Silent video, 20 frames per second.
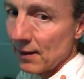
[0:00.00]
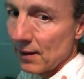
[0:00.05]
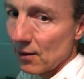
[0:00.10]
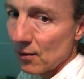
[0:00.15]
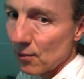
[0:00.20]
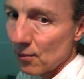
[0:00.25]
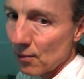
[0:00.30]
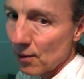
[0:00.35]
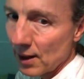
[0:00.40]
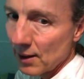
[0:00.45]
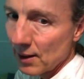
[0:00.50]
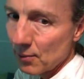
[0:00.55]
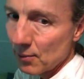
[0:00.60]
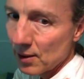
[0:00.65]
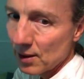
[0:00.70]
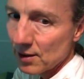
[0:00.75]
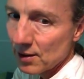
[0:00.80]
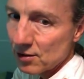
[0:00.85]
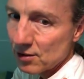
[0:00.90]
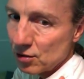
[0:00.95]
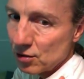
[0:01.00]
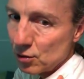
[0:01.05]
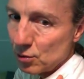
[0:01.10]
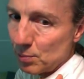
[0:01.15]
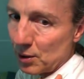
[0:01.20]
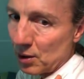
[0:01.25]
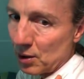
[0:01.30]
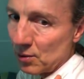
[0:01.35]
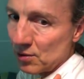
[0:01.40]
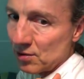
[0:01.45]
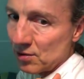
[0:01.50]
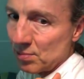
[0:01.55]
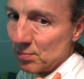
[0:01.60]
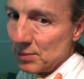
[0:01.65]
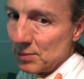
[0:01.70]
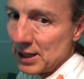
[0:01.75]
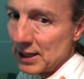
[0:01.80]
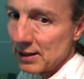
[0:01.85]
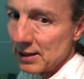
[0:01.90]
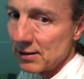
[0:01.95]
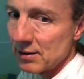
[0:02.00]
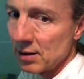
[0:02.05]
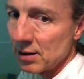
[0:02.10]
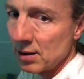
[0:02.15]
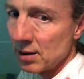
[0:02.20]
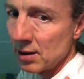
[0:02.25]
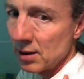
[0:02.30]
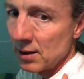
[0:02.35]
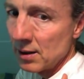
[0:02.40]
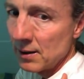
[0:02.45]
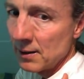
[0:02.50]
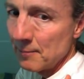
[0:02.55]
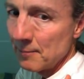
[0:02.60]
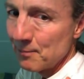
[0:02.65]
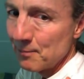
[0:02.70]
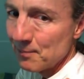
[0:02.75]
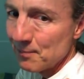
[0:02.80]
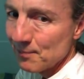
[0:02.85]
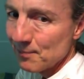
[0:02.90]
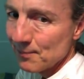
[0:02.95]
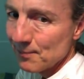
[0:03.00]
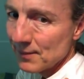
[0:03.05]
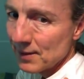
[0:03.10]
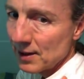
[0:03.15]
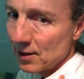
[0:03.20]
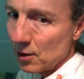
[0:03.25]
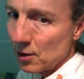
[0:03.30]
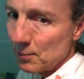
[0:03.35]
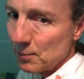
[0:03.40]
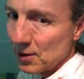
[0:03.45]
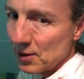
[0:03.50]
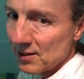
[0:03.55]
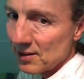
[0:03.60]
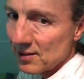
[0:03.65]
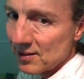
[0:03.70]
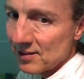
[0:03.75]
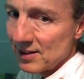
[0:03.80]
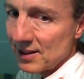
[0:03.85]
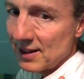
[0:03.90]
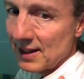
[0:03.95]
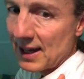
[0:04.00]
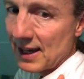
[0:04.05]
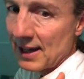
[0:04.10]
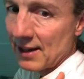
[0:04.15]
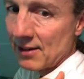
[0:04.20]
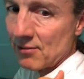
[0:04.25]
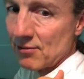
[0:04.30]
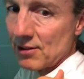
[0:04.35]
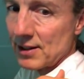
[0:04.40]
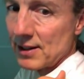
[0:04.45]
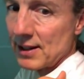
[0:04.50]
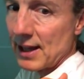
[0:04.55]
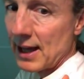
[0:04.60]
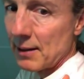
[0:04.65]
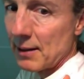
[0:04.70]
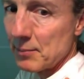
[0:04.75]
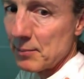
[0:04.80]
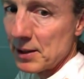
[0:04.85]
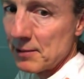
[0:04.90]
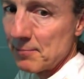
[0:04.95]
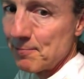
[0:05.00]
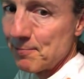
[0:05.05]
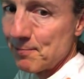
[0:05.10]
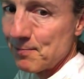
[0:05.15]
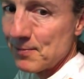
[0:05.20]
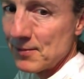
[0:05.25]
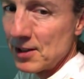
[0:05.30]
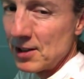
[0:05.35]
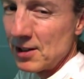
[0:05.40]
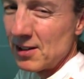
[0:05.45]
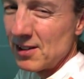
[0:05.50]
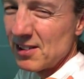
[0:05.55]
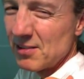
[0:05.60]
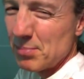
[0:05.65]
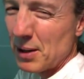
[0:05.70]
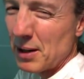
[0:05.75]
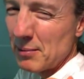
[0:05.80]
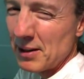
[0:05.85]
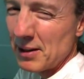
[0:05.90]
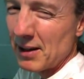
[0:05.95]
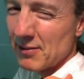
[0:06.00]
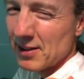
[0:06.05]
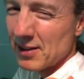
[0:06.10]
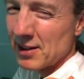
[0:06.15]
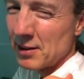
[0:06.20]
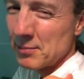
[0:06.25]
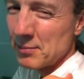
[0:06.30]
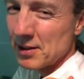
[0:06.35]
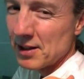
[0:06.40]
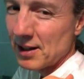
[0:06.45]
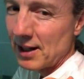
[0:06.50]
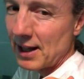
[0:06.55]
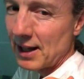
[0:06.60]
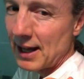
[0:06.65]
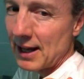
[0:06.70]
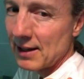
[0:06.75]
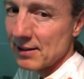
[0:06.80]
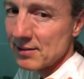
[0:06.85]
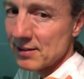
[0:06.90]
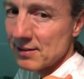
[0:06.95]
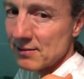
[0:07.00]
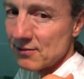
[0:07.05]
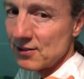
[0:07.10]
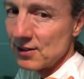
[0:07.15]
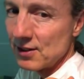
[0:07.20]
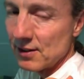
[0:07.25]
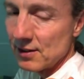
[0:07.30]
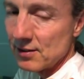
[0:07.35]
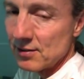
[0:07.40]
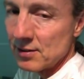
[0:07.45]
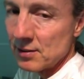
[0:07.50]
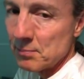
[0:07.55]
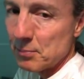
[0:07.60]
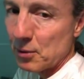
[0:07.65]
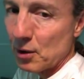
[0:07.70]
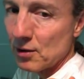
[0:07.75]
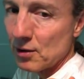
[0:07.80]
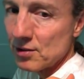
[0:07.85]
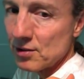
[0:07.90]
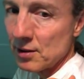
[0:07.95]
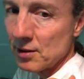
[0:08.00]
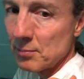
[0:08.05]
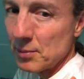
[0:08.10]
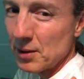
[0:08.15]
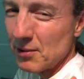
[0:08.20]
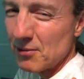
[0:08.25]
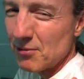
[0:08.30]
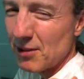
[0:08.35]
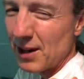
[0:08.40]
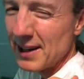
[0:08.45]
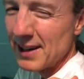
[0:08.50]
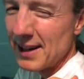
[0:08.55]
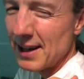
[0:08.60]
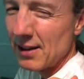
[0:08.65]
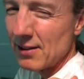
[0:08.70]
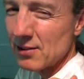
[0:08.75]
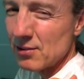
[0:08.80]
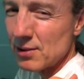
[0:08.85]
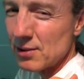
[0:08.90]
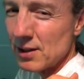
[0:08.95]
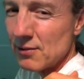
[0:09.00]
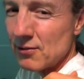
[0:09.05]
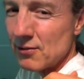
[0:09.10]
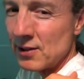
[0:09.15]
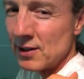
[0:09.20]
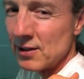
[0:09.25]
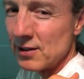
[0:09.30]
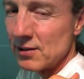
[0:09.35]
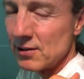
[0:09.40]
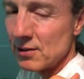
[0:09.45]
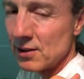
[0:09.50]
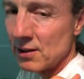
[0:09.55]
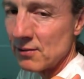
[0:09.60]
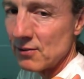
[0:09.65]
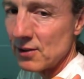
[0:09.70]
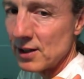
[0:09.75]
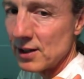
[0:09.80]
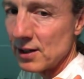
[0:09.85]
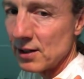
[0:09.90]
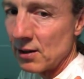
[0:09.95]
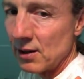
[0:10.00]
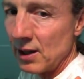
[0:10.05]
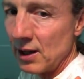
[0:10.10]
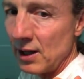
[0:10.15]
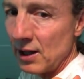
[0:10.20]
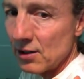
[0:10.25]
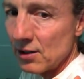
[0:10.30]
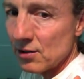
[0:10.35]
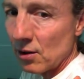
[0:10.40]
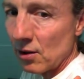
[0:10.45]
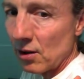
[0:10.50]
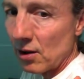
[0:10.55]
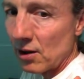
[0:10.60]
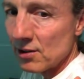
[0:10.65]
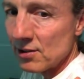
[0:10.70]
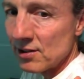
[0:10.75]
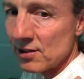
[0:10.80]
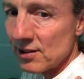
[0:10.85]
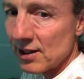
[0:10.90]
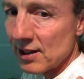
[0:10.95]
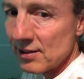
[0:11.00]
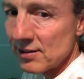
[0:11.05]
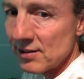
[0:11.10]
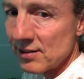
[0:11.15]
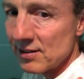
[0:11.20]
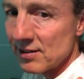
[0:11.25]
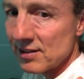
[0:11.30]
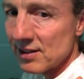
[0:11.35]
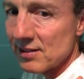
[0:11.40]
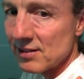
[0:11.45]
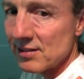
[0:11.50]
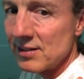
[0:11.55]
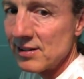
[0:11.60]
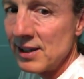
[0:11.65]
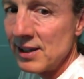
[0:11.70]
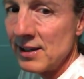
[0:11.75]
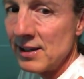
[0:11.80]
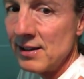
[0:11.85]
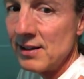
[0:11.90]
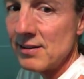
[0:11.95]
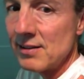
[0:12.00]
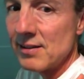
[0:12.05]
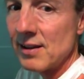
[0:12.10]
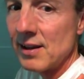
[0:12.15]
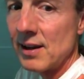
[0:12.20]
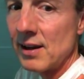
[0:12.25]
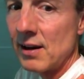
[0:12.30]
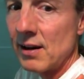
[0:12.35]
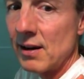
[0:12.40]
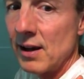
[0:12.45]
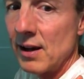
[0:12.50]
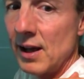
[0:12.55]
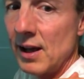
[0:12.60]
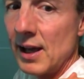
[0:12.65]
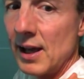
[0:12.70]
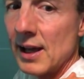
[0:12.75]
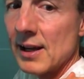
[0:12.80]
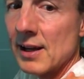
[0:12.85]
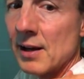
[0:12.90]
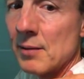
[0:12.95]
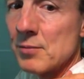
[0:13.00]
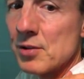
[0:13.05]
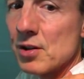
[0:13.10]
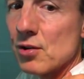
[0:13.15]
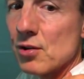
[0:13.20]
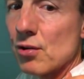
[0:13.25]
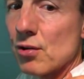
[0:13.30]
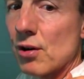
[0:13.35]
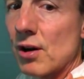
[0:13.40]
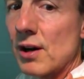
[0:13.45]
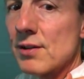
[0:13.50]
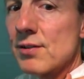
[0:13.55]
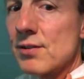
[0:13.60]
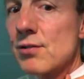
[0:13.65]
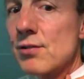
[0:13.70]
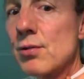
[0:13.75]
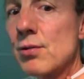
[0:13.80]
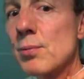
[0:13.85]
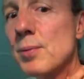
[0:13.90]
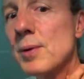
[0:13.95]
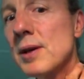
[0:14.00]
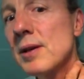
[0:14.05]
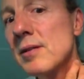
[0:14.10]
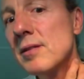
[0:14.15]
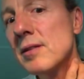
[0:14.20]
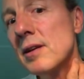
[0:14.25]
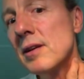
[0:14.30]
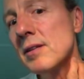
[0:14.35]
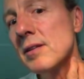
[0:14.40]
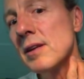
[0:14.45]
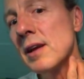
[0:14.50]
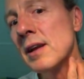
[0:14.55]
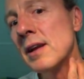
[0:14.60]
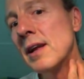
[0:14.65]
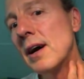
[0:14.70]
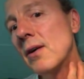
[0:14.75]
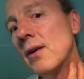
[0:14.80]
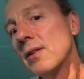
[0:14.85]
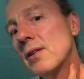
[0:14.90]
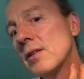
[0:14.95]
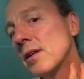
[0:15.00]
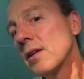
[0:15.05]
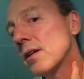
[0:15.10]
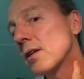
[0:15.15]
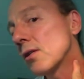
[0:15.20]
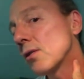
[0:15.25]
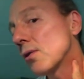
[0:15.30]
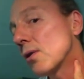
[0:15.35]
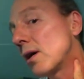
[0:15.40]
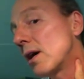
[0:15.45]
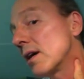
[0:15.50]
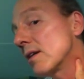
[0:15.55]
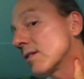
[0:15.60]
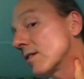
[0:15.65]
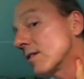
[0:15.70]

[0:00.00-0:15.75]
right where the two bones meet. I hope you can see that and read that, but you know, you probably have to come to class and feel this in person, but right now it's really fun to do it on video. So large intestine sixteen is there. It comes across the trapezius, and now it's going to cross the